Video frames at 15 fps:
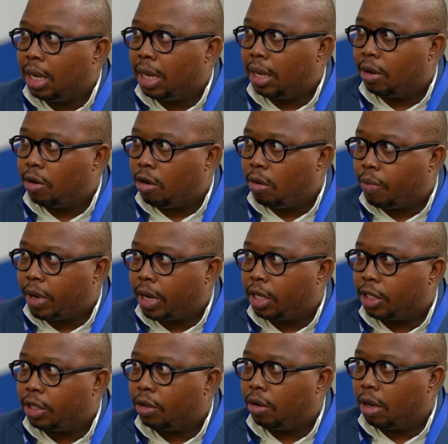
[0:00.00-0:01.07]
in
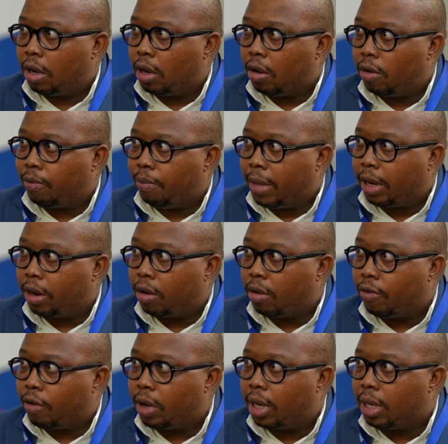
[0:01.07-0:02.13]
cooperation uh, of Micro
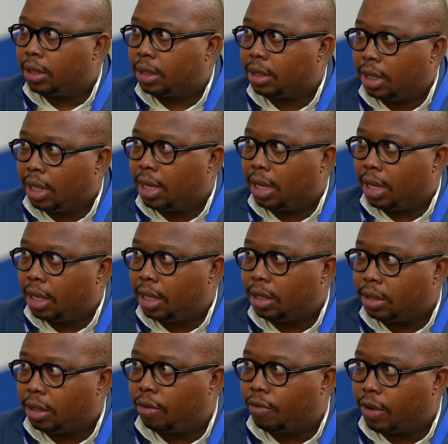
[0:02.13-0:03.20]
Focus, uh,
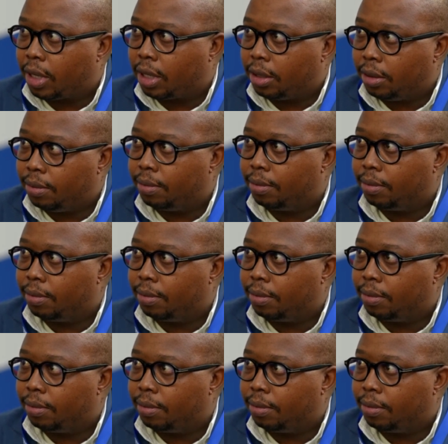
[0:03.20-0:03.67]
is offering.